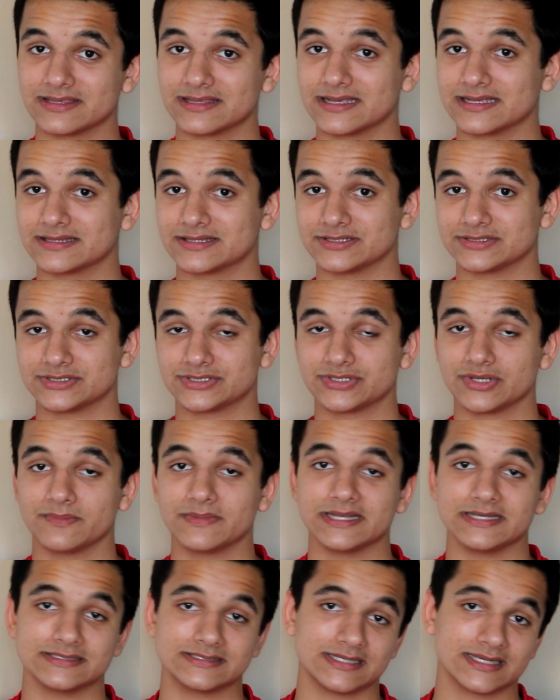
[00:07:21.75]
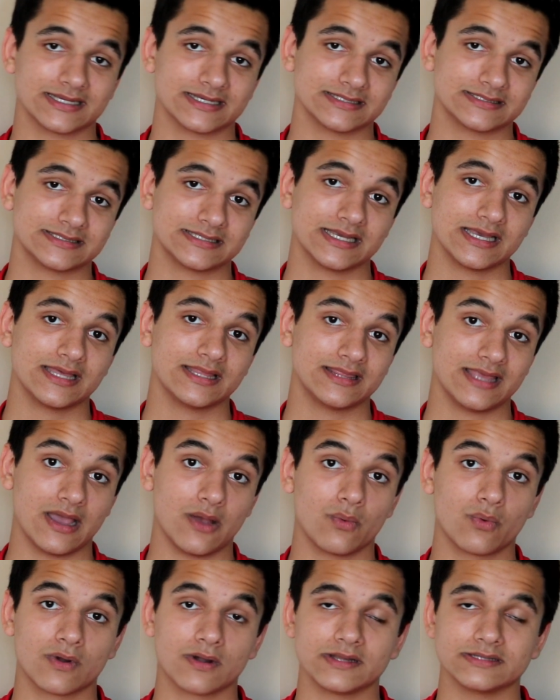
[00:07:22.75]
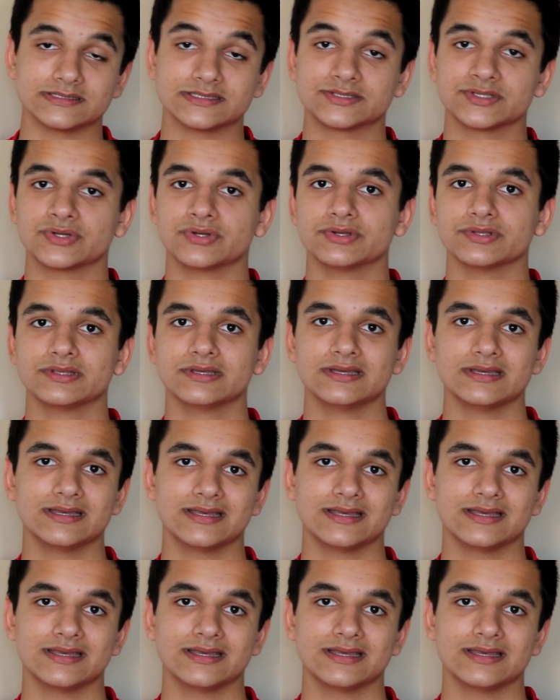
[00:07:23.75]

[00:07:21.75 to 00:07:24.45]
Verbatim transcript: that there's so many tickets that weren't sold.